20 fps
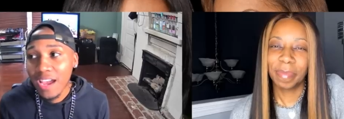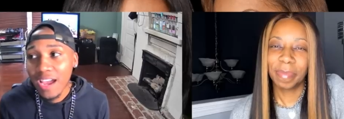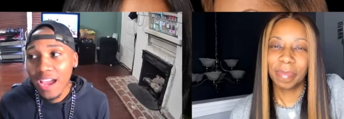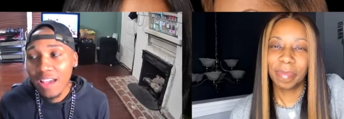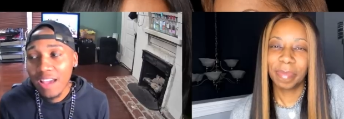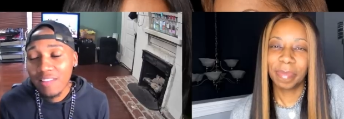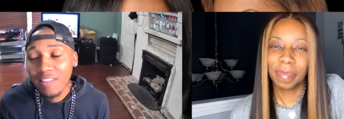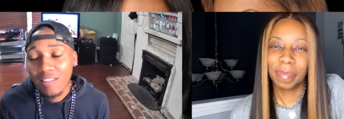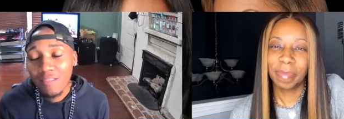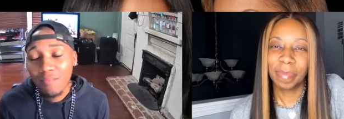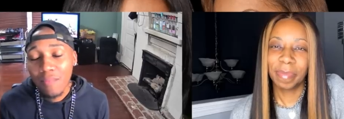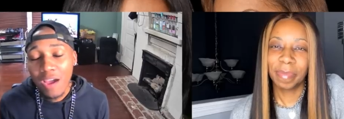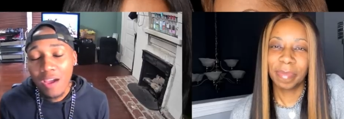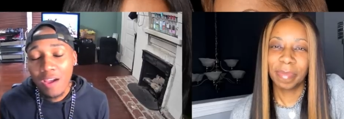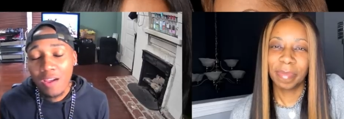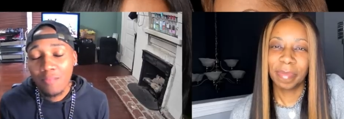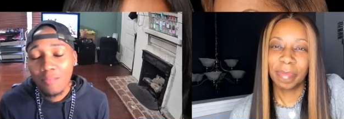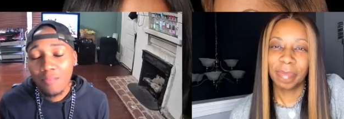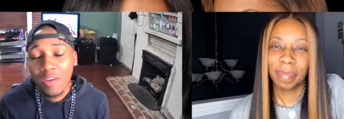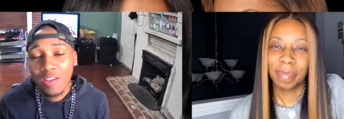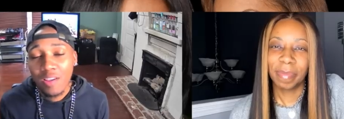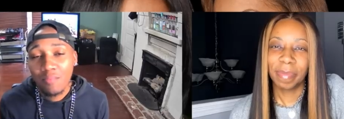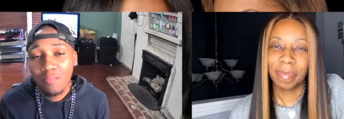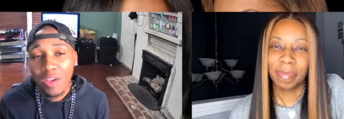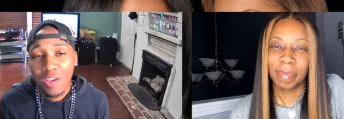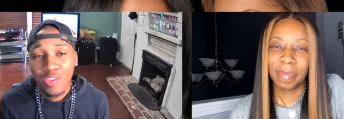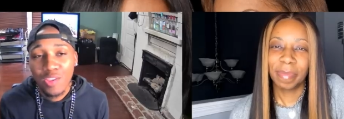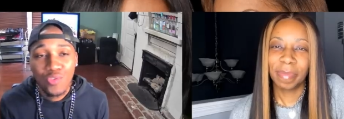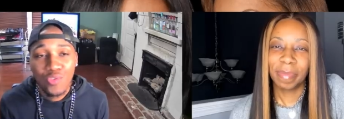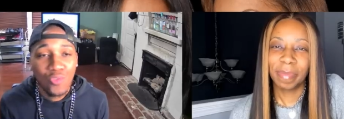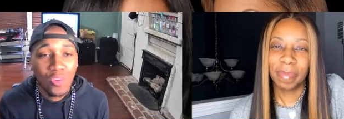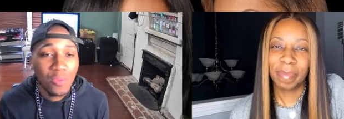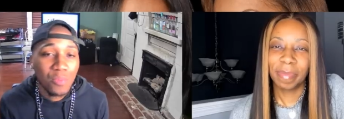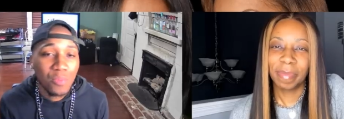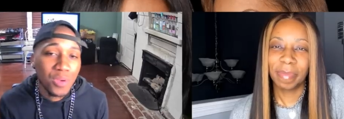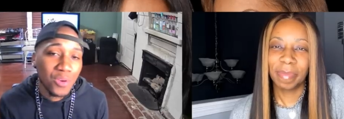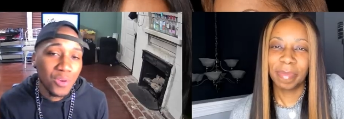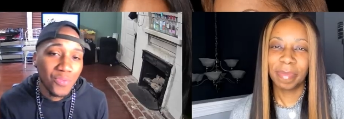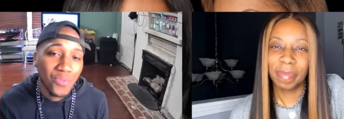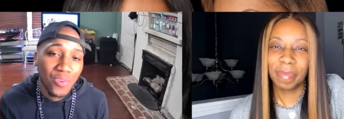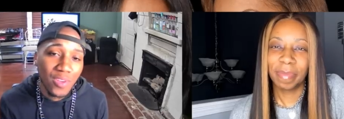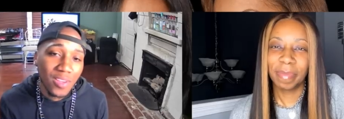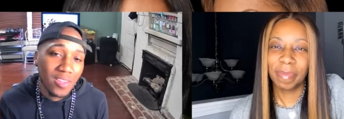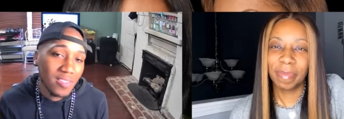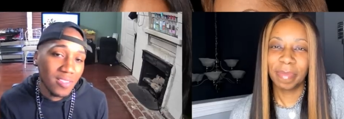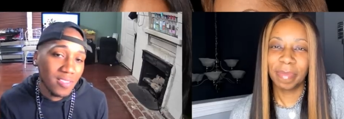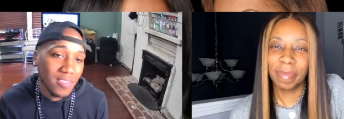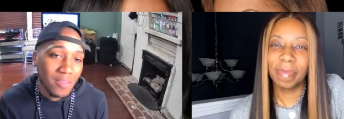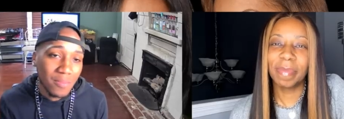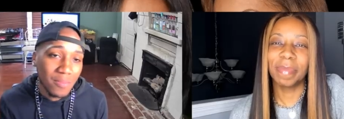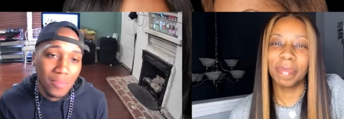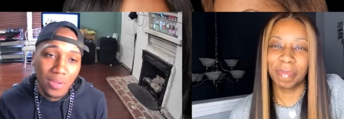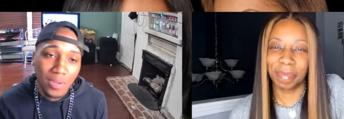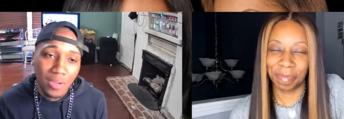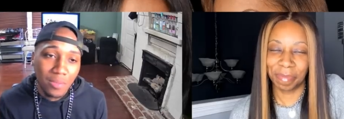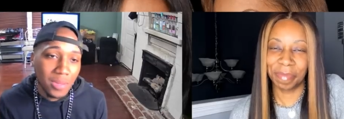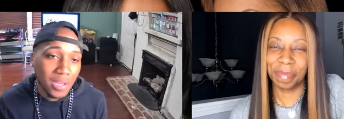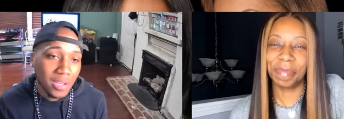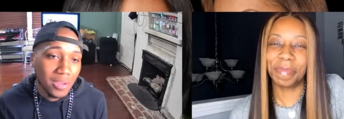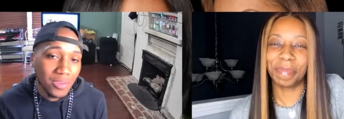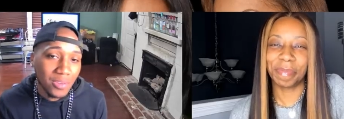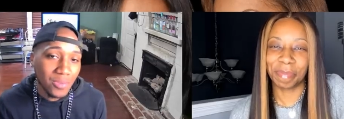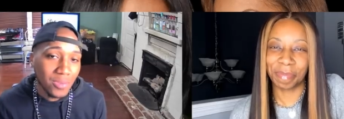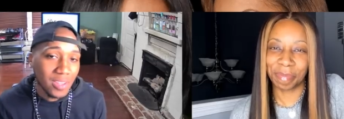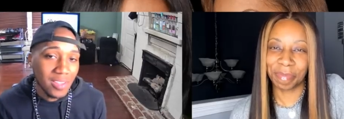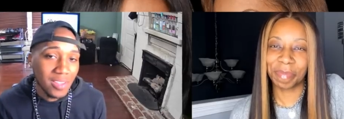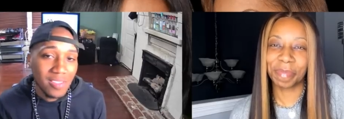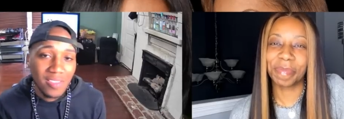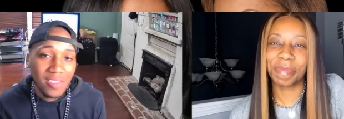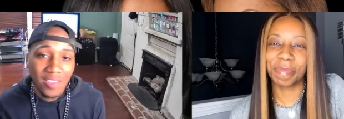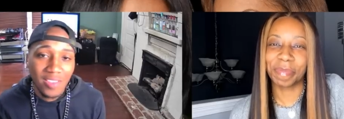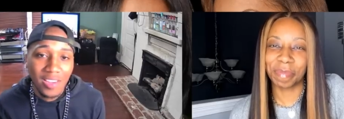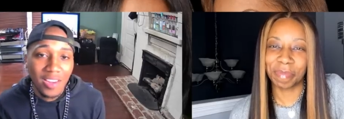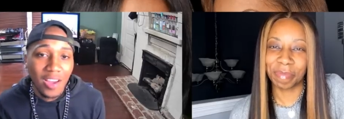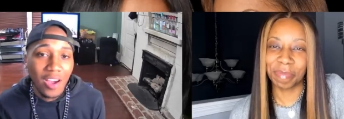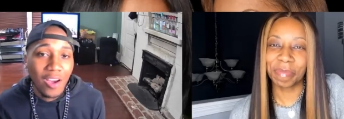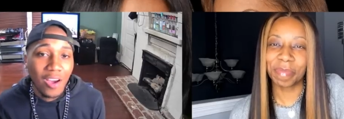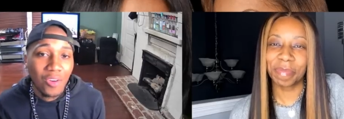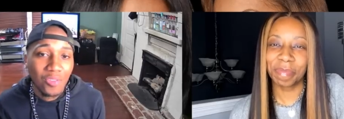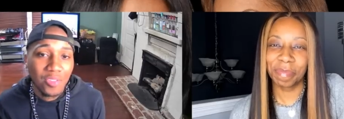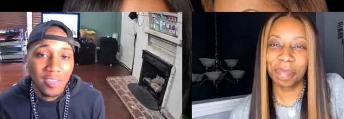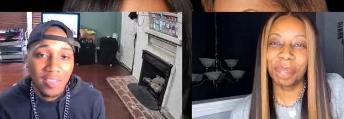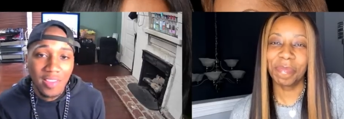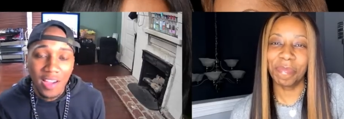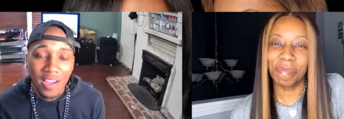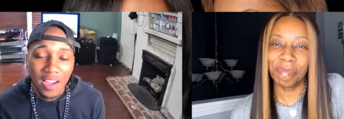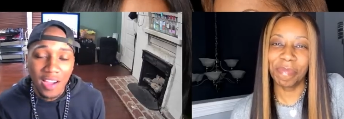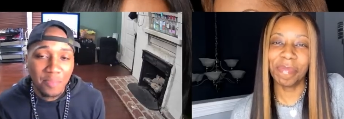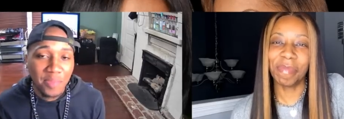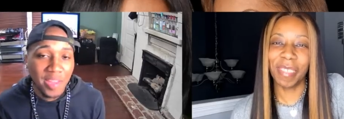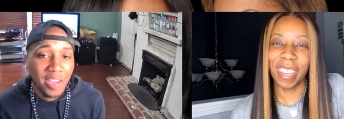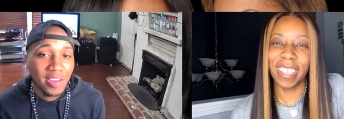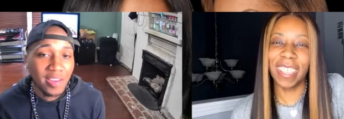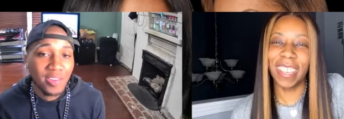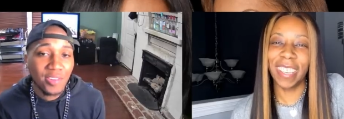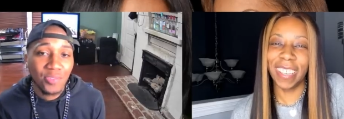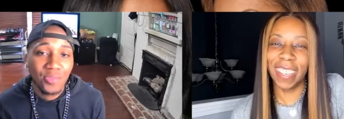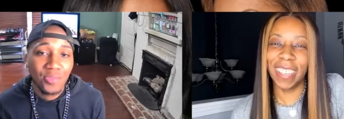Speaker 1: I see my my my straight male friends, some of them, they do this shit all the time. They do yeah.